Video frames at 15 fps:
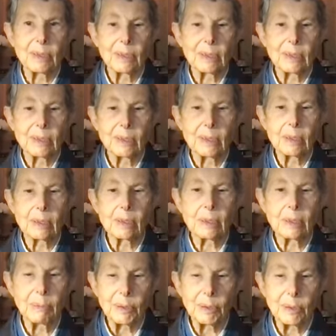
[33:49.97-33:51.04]
because this is
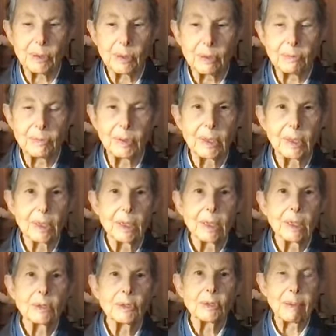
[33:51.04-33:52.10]
typical of
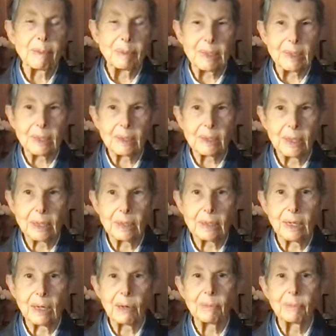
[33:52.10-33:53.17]
Japanese Zen
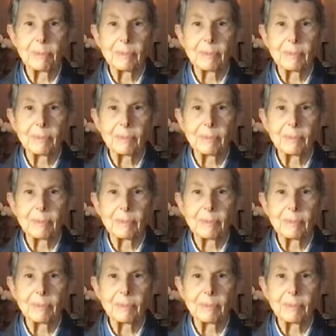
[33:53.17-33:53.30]
now.